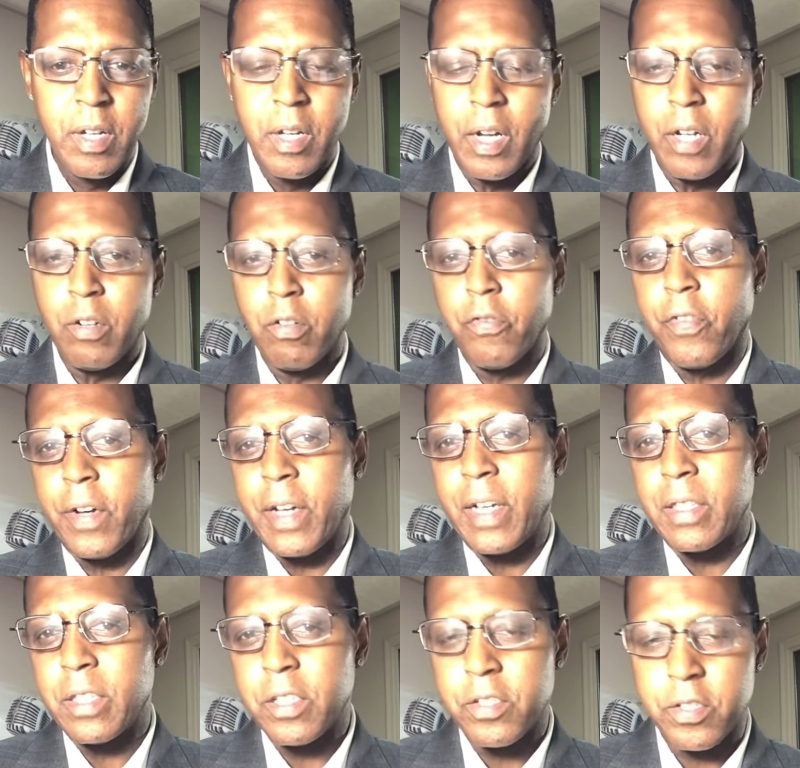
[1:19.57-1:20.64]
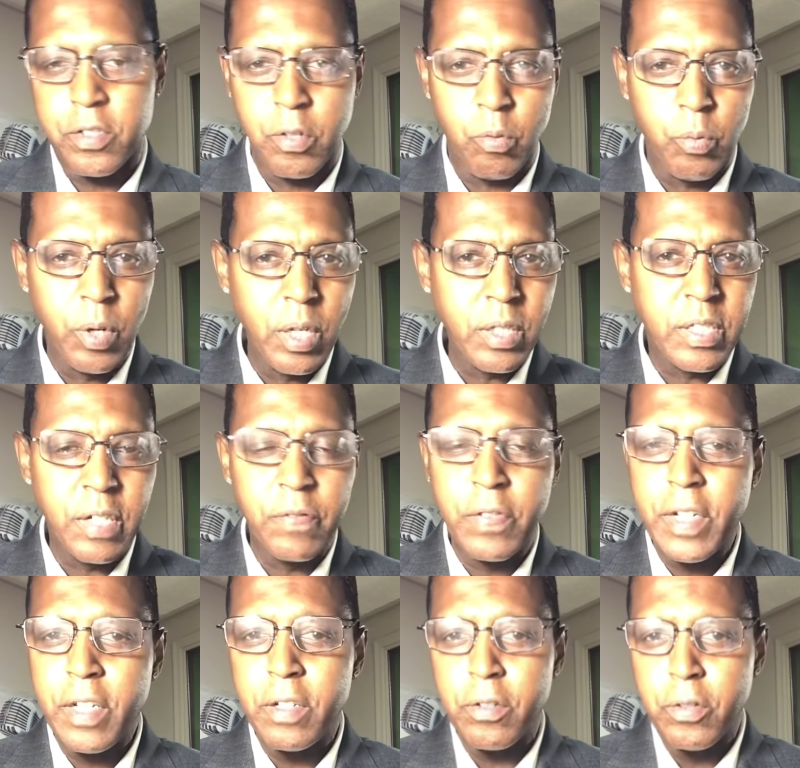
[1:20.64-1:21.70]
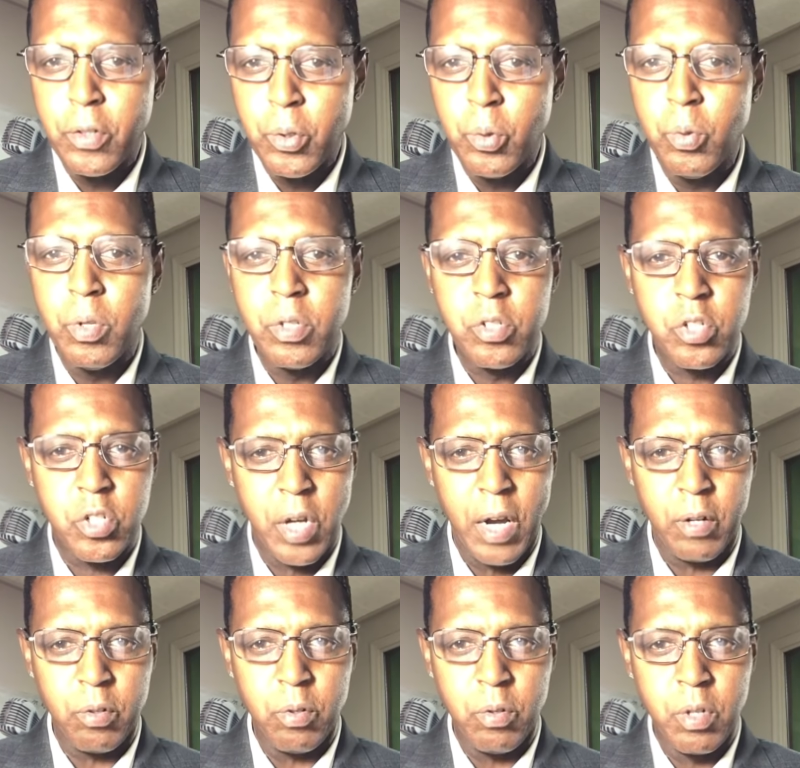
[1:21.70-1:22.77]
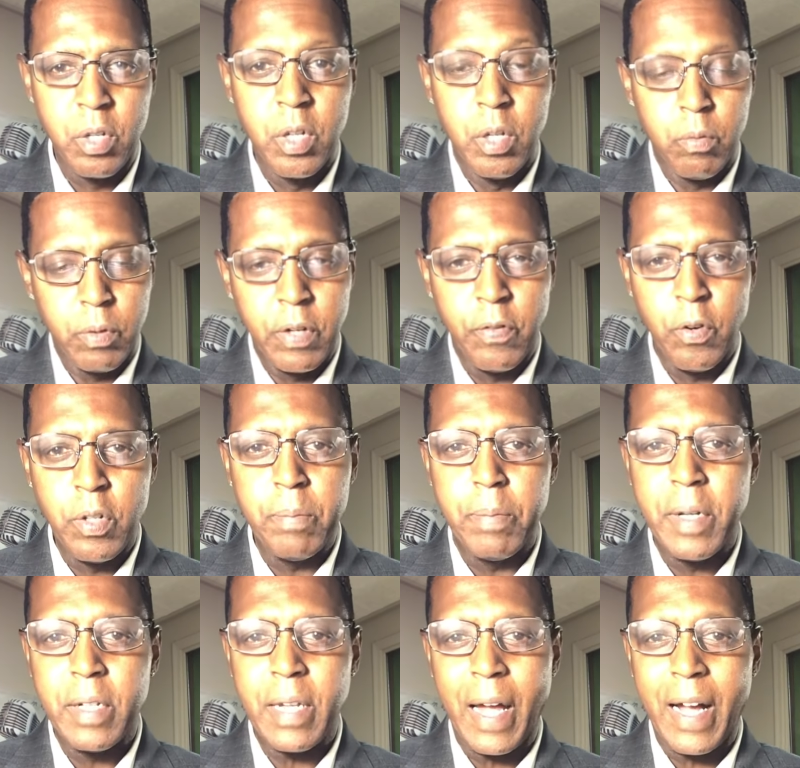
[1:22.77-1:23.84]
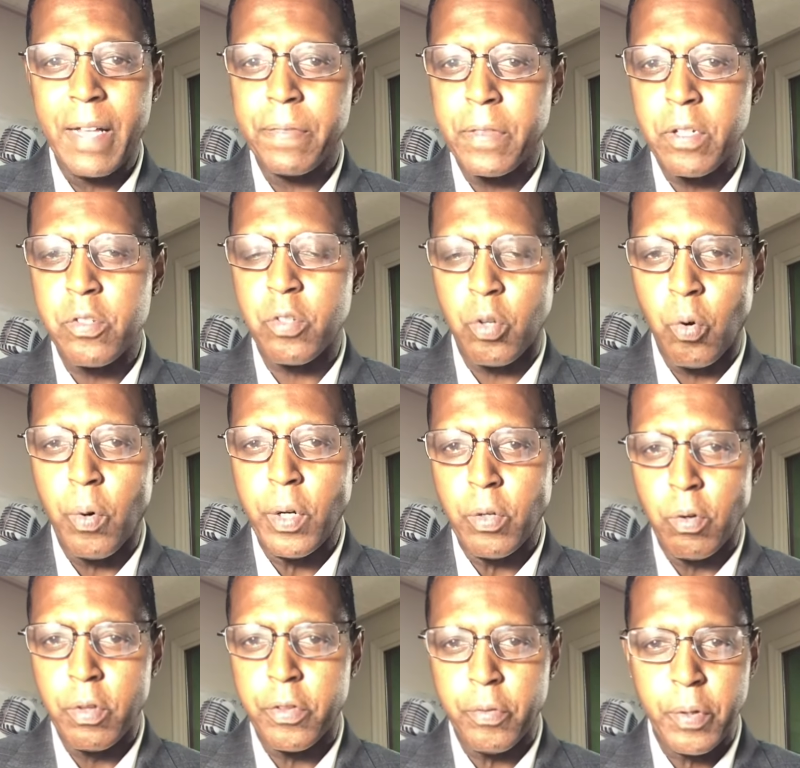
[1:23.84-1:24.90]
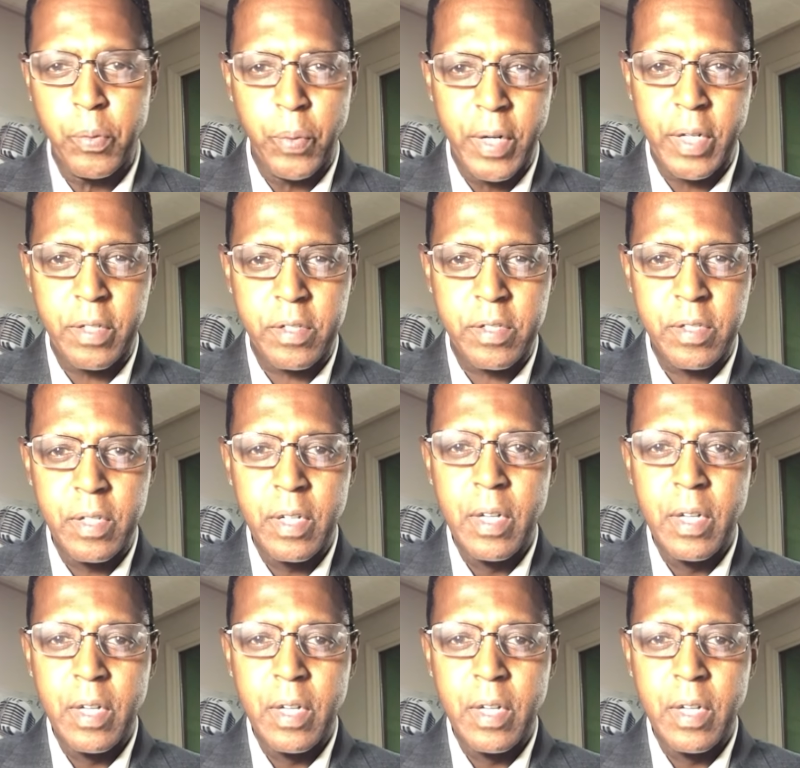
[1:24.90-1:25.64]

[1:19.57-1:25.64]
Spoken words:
And don't forget, this is a relatively new channel. We've only been at this going on 3 weeks.